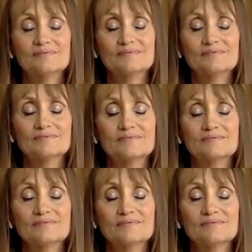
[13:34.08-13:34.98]

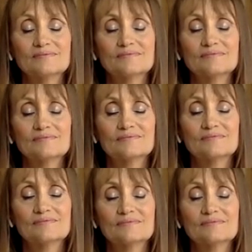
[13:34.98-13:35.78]
No one is speaking in this clip.